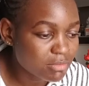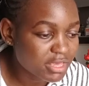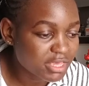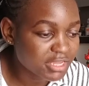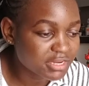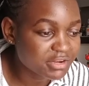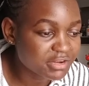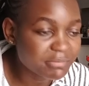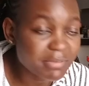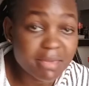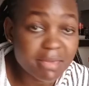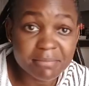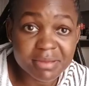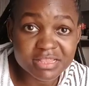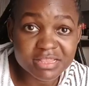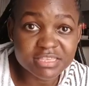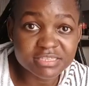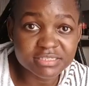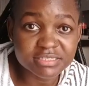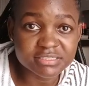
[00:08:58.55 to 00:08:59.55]
And remember,
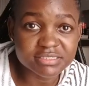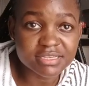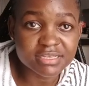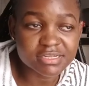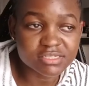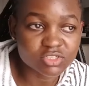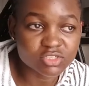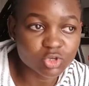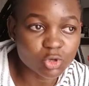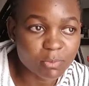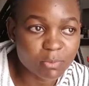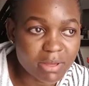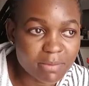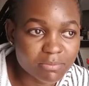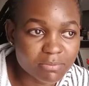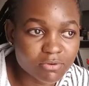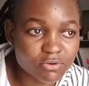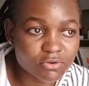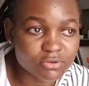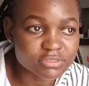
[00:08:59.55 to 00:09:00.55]
this is just top up
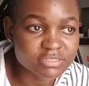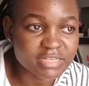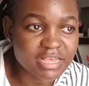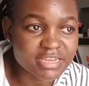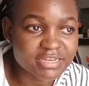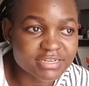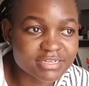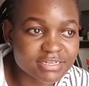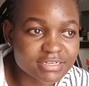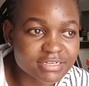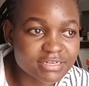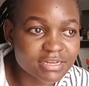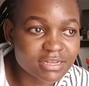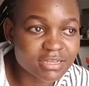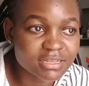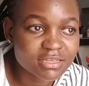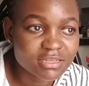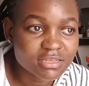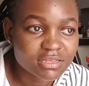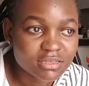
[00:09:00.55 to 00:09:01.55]
because I
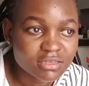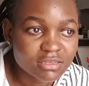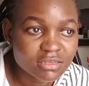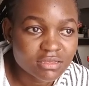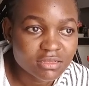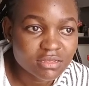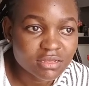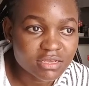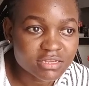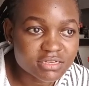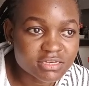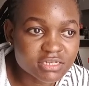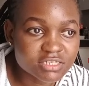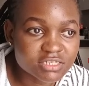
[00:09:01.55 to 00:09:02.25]
did